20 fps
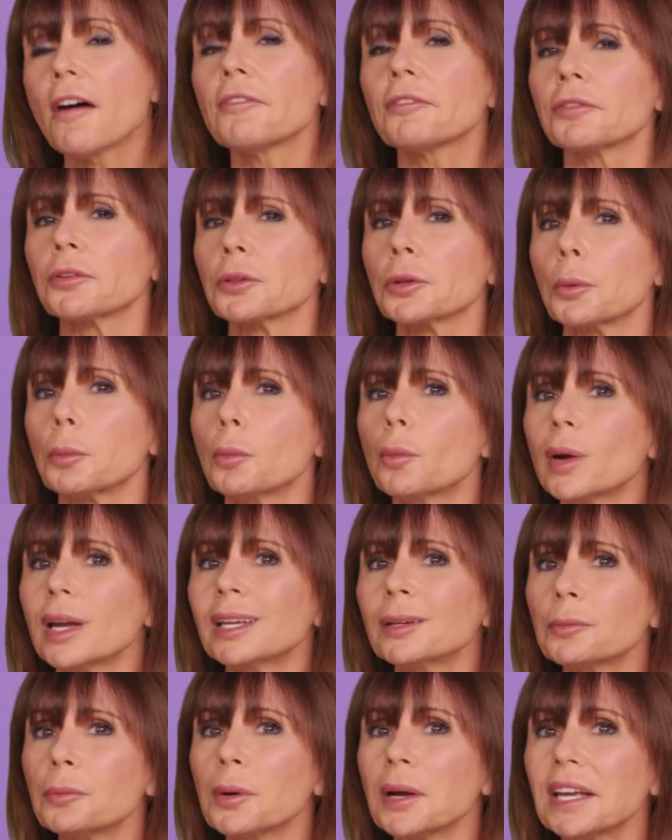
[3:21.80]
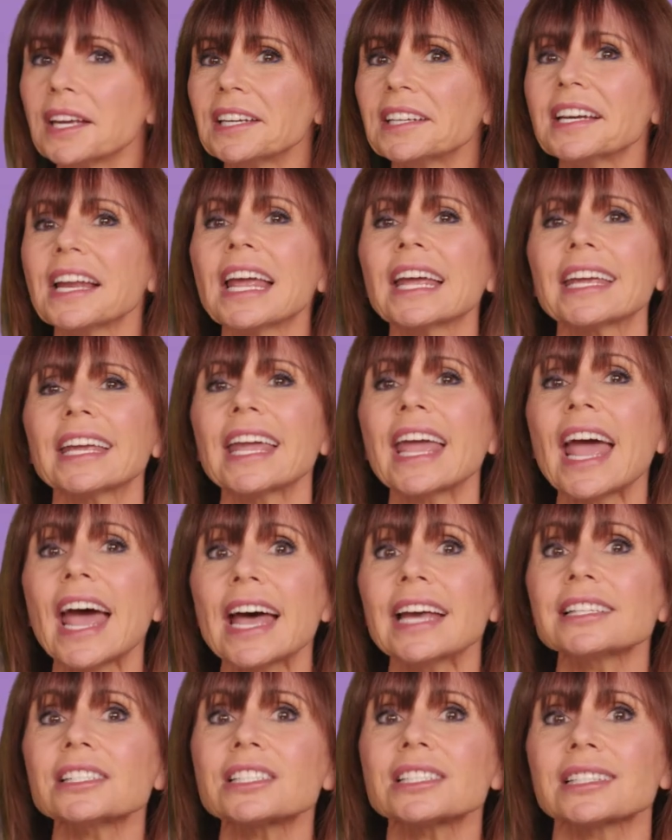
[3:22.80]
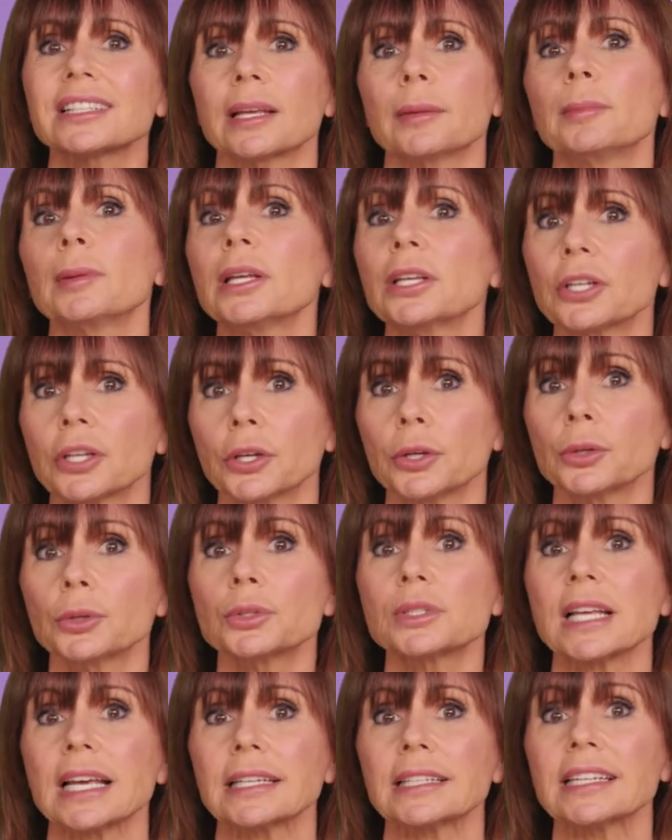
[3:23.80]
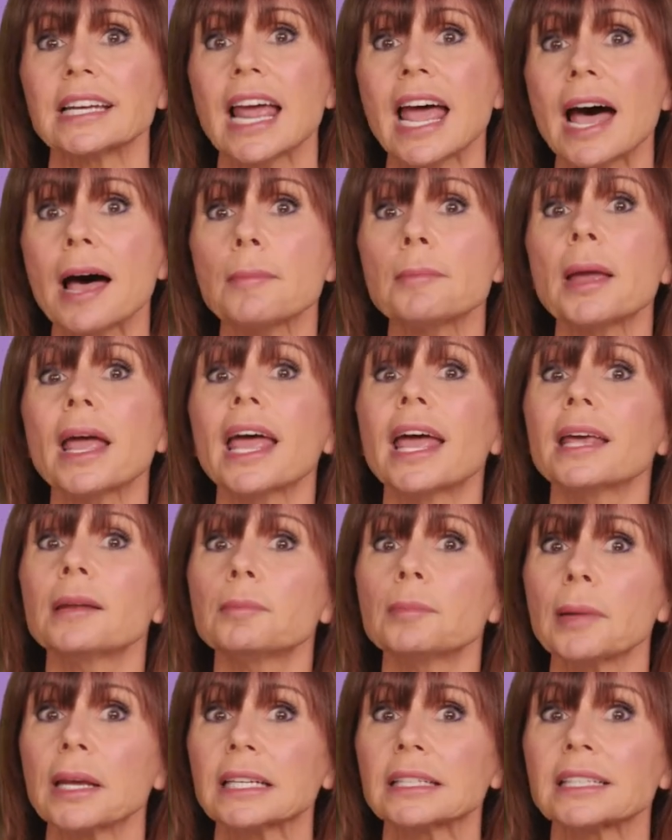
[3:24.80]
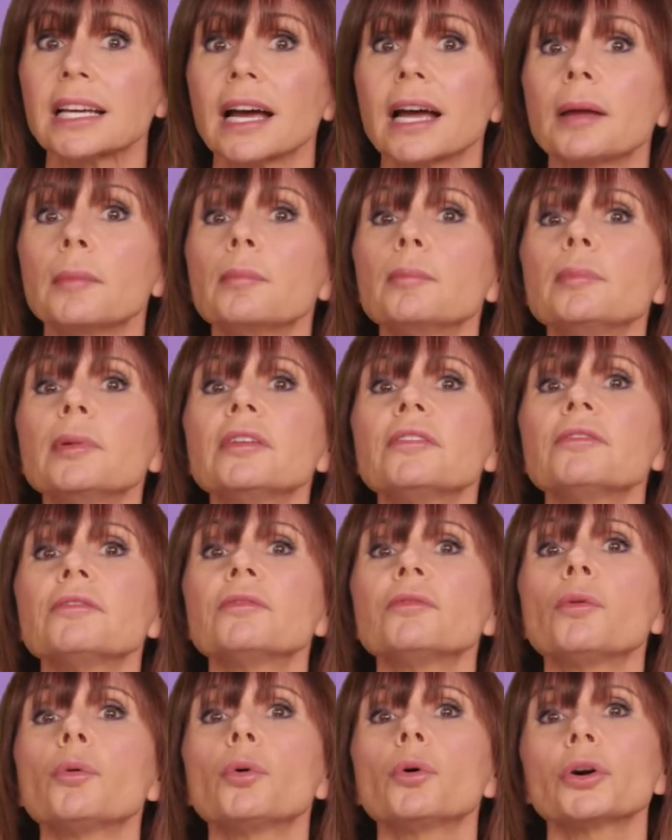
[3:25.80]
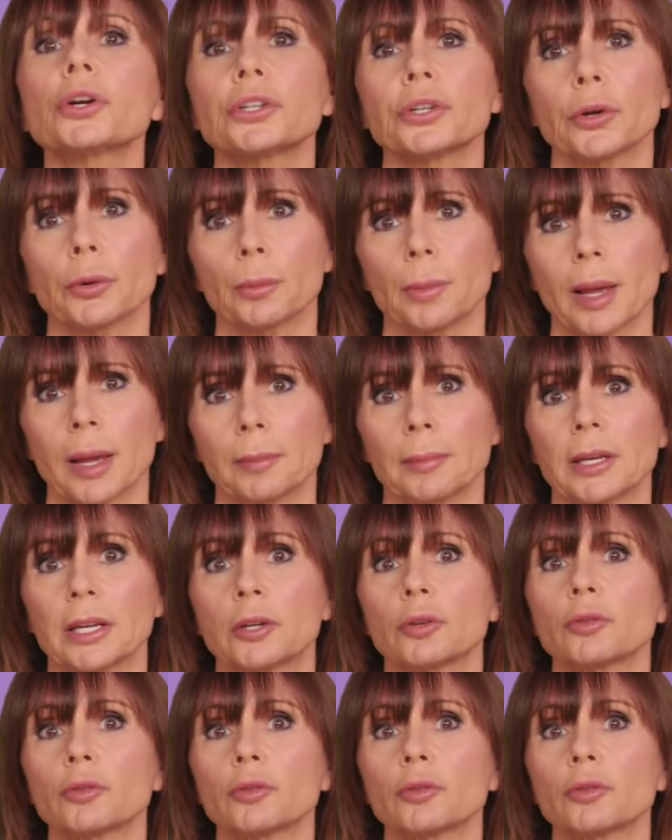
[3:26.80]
For the win win, catch sleepy cues at nap and bedtime before your baby